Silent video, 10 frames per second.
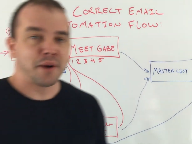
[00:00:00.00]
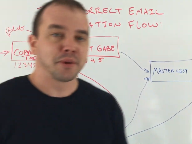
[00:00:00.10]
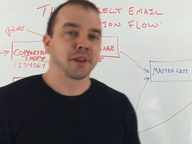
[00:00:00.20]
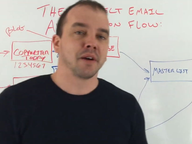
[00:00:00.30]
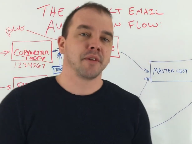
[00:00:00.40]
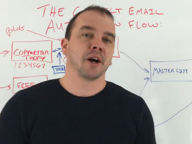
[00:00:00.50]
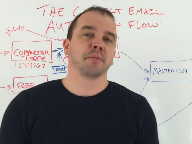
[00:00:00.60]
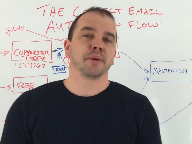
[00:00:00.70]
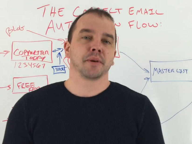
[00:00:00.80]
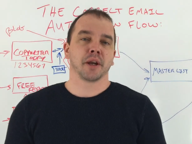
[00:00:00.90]
I would love to
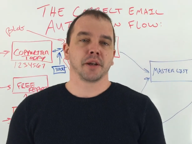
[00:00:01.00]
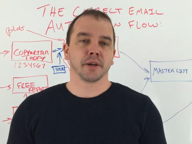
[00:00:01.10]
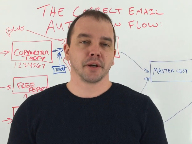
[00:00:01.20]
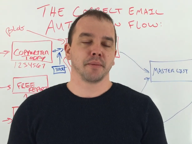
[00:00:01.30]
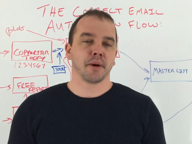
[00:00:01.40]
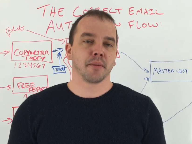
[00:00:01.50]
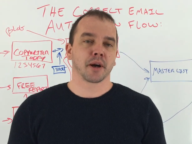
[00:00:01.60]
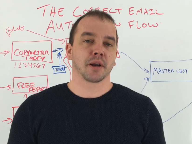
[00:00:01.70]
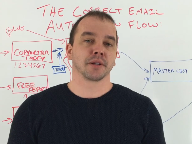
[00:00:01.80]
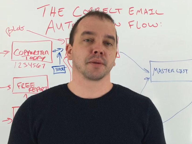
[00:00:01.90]
help you get your email
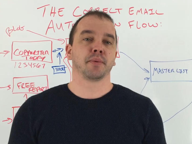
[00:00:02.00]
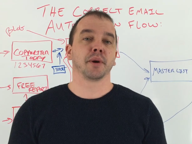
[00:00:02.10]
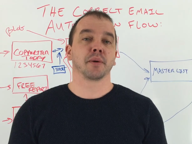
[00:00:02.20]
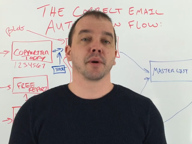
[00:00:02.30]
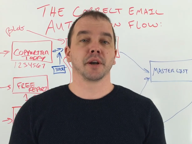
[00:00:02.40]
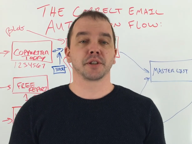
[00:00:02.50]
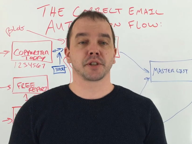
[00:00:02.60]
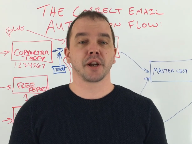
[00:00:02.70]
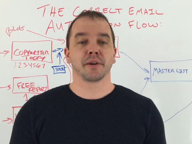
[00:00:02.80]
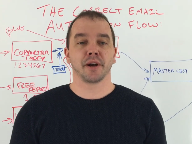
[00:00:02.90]
marketing to the point where it's
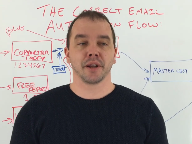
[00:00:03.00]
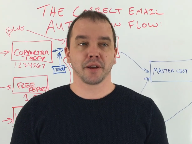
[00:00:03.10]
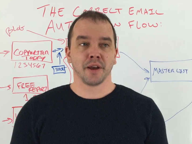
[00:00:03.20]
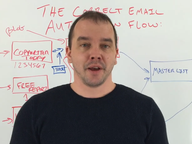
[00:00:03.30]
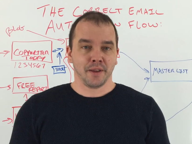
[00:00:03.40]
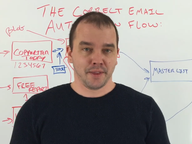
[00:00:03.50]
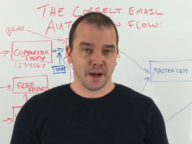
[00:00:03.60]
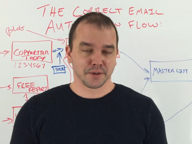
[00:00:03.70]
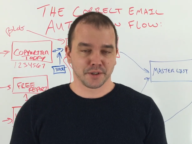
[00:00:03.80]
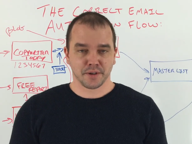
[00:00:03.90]
generating
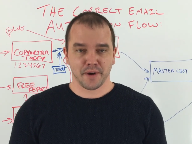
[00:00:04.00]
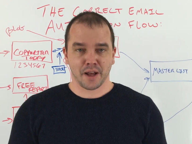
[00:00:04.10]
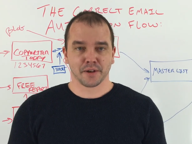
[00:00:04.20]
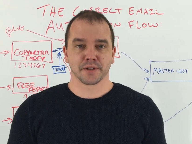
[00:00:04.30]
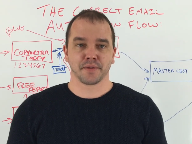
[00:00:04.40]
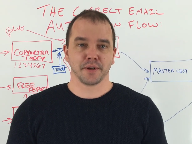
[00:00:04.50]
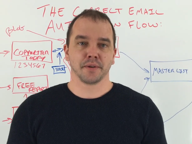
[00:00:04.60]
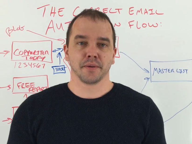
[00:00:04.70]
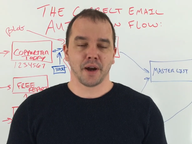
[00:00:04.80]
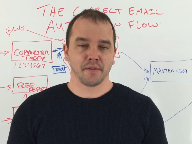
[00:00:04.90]
thousands of dollars for
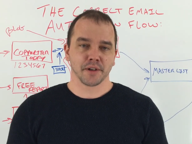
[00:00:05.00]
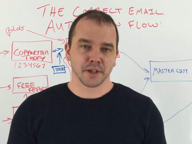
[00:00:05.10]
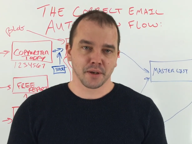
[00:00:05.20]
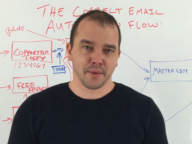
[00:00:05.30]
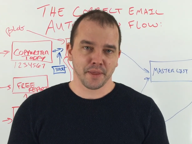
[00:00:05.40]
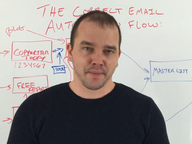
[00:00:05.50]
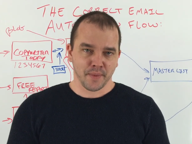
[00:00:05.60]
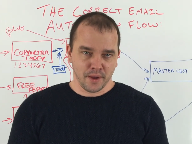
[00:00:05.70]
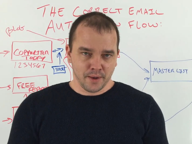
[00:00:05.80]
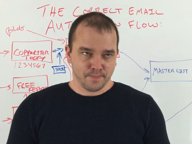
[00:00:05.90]
you every single month.
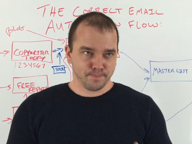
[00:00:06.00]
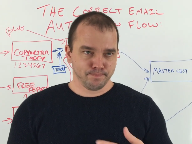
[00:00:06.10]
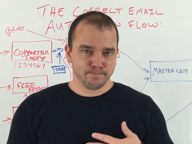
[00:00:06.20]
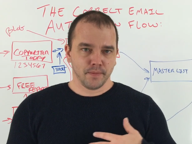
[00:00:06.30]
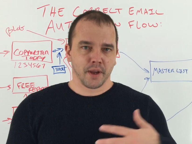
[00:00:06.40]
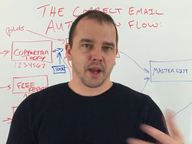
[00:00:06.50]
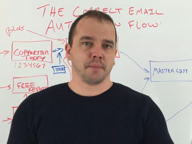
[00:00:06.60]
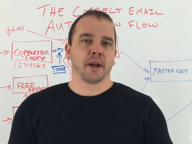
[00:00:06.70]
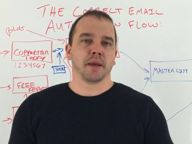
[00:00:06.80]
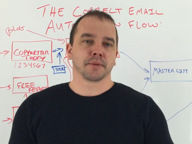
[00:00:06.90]

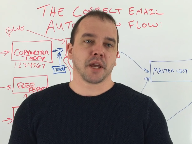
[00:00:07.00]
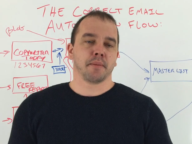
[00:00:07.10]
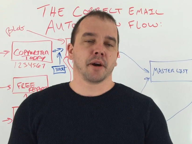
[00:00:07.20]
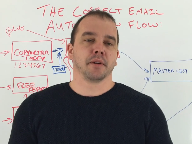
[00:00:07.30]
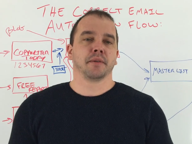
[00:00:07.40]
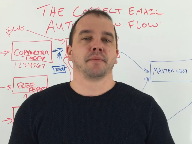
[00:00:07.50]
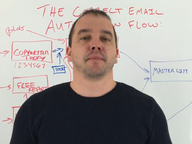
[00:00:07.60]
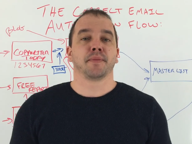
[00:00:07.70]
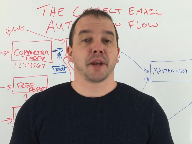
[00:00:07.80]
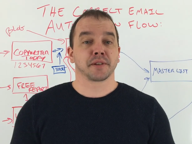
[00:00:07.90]
Again, my name's Gabe Arnold.
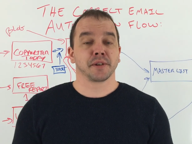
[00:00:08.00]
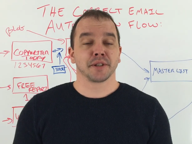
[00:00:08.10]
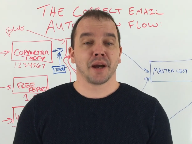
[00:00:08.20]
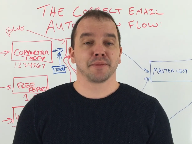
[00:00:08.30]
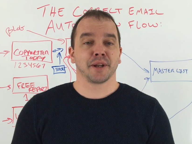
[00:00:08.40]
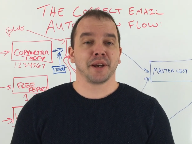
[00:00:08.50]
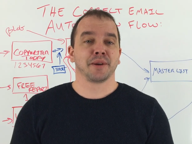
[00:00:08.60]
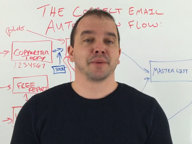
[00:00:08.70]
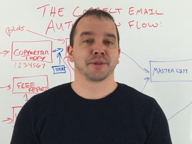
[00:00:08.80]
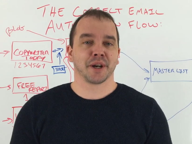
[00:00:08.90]
Thanks for your time
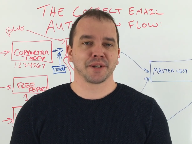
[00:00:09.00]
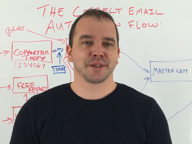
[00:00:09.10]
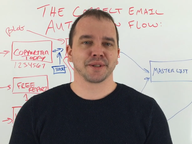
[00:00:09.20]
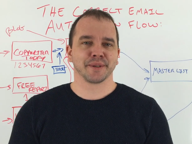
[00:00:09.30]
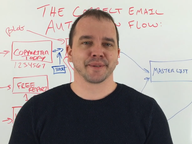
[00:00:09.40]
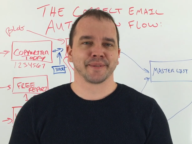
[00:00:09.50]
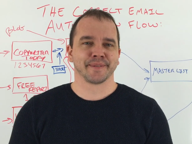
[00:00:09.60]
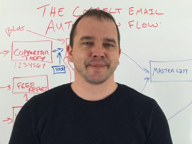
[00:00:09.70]
today. We'll talk to you soon.